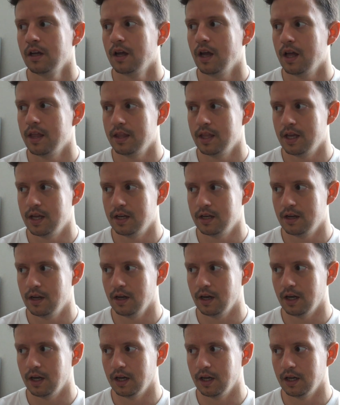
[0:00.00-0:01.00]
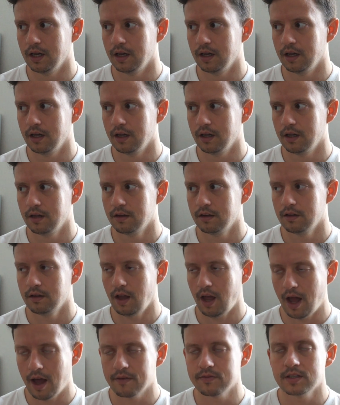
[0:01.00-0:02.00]
and then
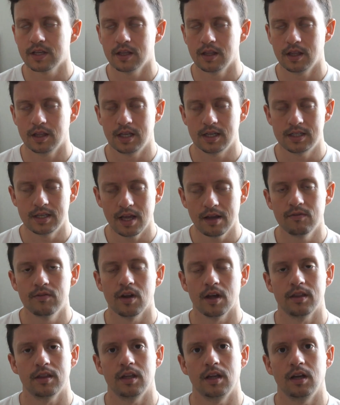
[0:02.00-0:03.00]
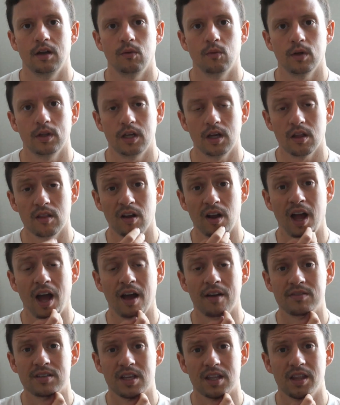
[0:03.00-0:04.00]
half said that they save nothing, while the other
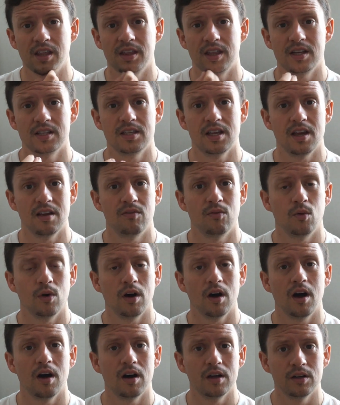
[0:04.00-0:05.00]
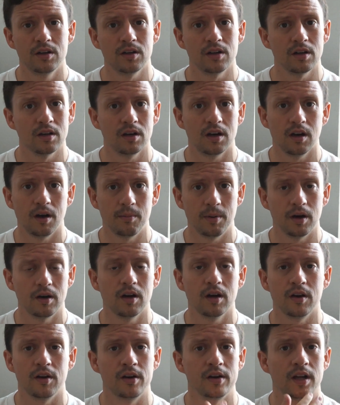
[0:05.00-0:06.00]
half said that they save under about
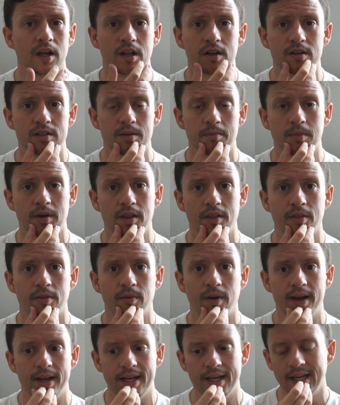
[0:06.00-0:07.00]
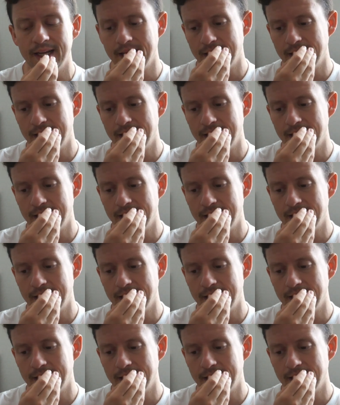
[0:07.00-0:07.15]
$100 a month, right?